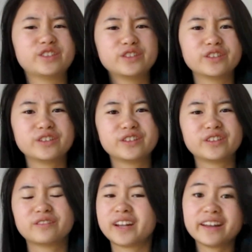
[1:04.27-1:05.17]

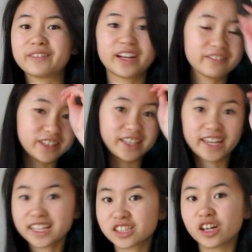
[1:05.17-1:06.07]
you, whenever you
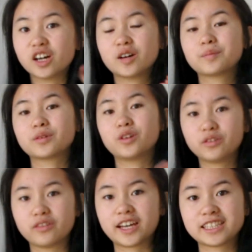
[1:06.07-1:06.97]
get up off
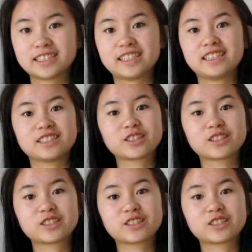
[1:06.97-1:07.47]
of that seat,